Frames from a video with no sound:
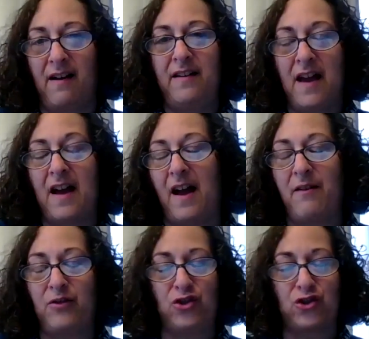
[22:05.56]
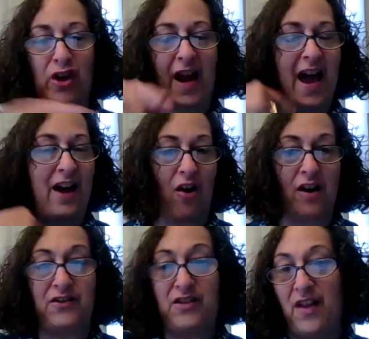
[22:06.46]
Yeah, I was just going to add
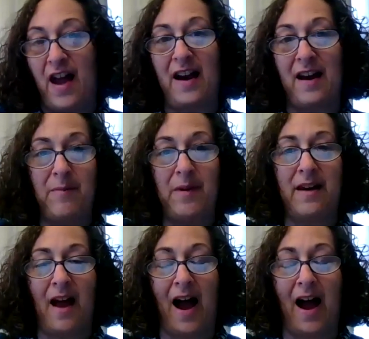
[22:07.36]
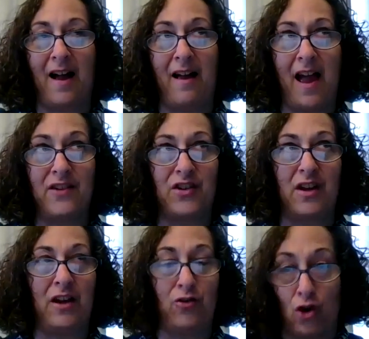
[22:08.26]
on to that. I mean, uh, as
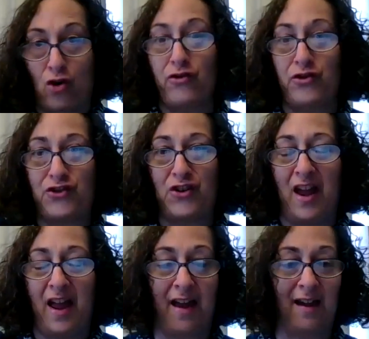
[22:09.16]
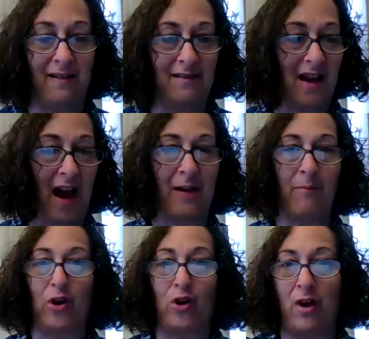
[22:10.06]
a nurse, and I am
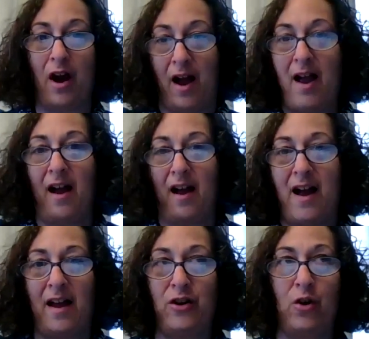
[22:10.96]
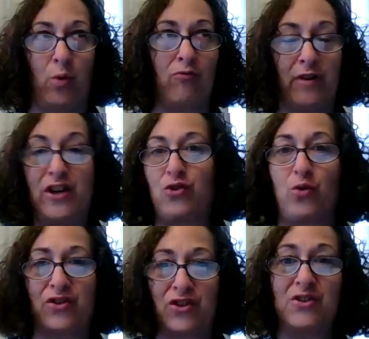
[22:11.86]
a, you know, we're
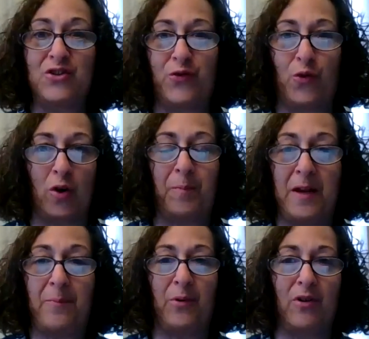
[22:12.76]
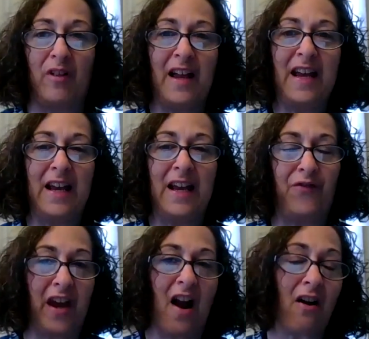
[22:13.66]
resources for people if
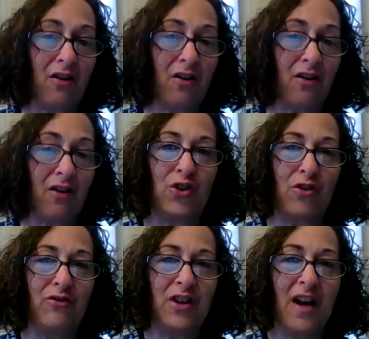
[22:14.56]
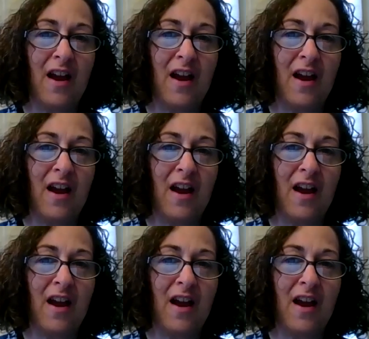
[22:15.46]
they are concerned.